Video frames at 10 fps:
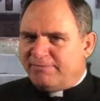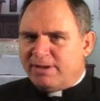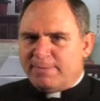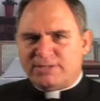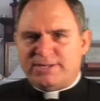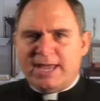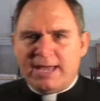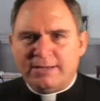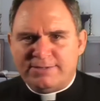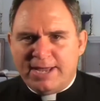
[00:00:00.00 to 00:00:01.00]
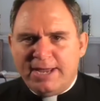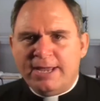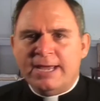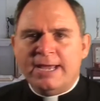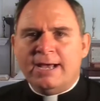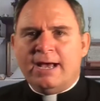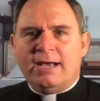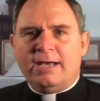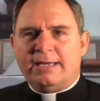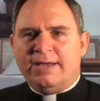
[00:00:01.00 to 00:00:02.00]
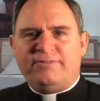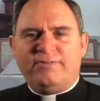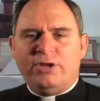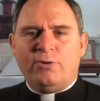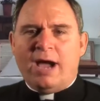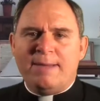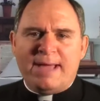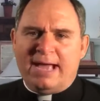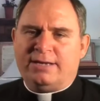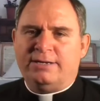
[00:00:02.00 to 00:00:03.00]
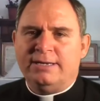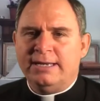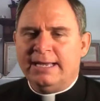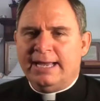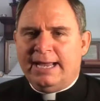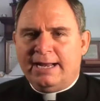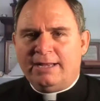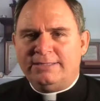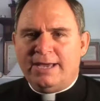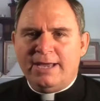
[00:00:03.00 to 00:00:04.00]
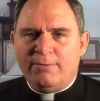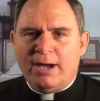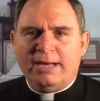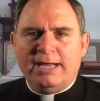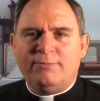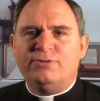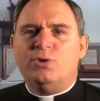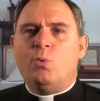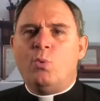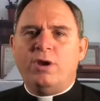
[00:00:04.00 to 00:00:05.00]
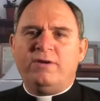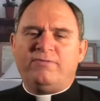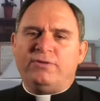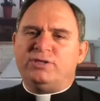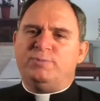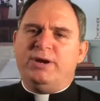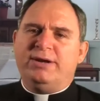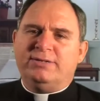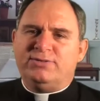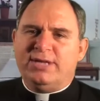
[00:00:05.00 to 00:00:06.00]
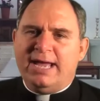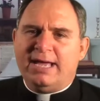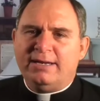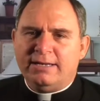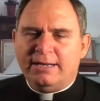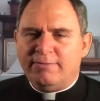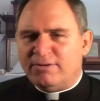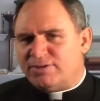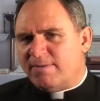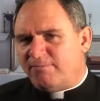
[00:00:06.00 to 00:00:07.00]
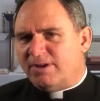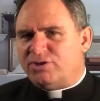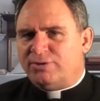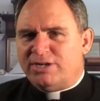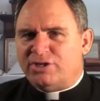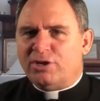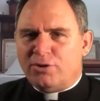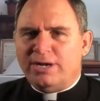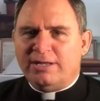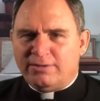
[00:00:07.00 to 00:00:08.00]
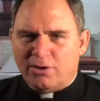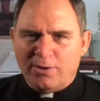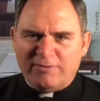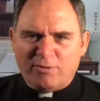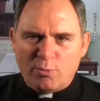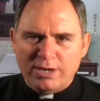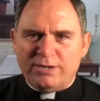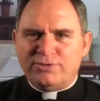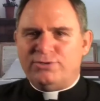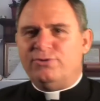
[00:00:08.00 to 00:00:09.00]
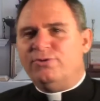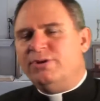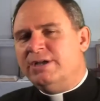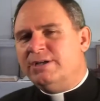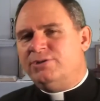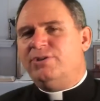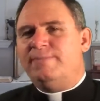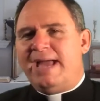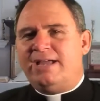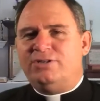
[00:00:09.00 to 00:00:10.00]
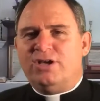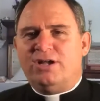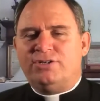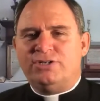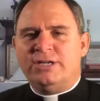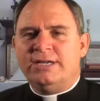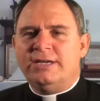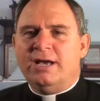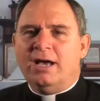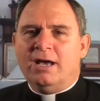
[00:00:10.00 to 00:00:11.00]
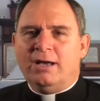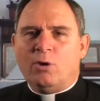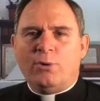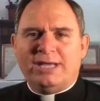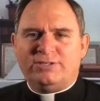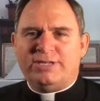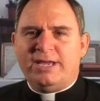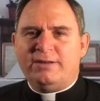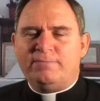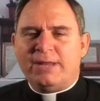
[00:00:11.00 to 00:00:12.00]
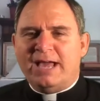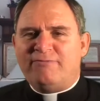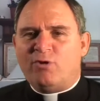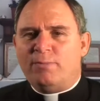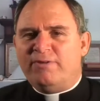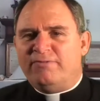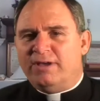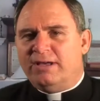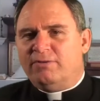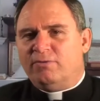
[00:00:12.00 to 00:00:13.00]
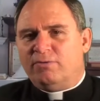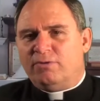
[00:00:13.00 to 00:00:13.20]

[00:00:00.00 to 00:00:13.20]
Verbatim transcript: gift, I must say, a uh, gift of a new iMac. And I'll tell you what, it was a wonderful experience. And there's some frustration learning going from Windows to, to the Macintosh uh, OS 10 platform of uh,